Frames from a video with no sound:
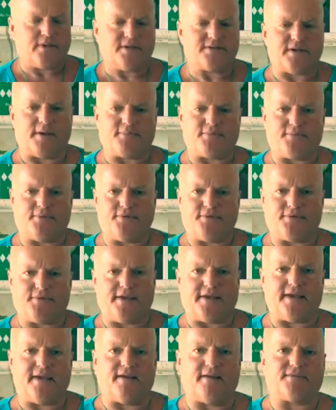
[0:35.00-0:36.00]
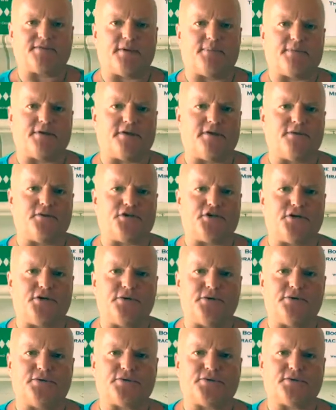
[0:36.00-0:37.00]
Some, thinking of something you
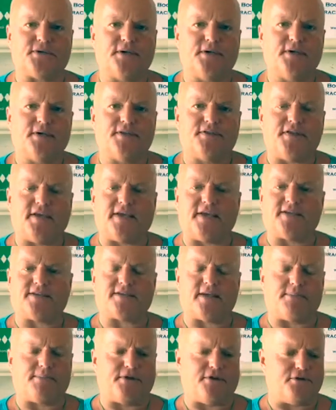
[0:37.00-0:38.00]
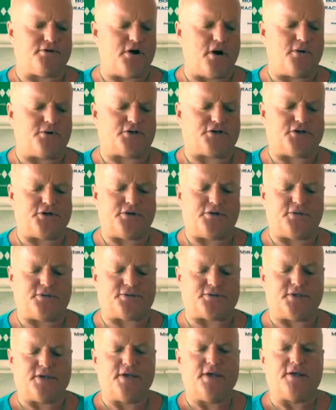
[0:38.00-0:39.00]
choose, thinking something you don't
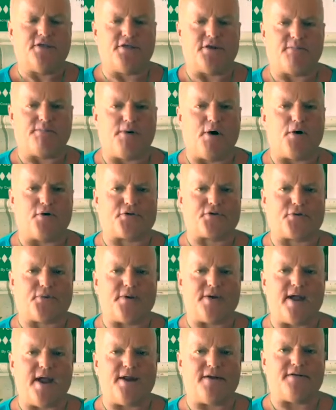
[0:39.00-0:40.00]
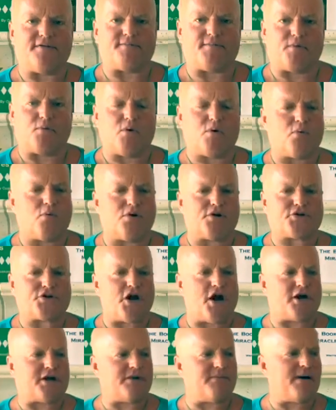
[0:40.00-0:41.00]
choose, they're both creative. But what we're
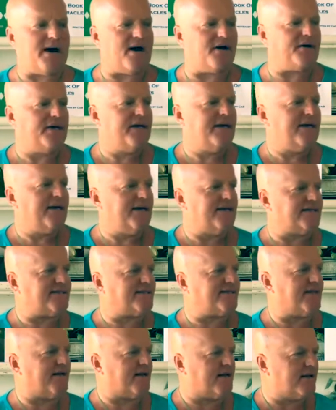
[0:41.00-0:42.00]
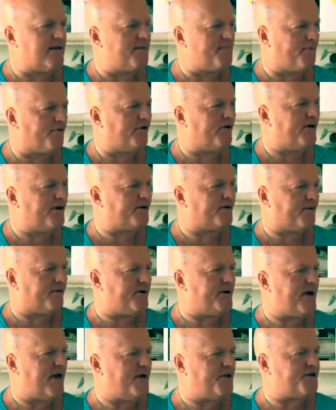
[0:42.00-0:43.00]
talking about is deliberate
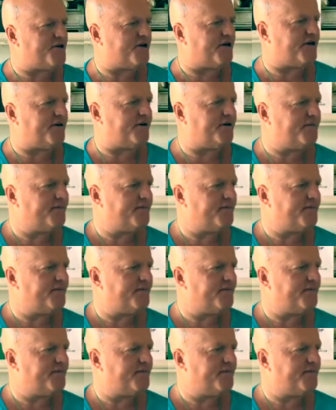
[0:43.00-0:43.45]
creation.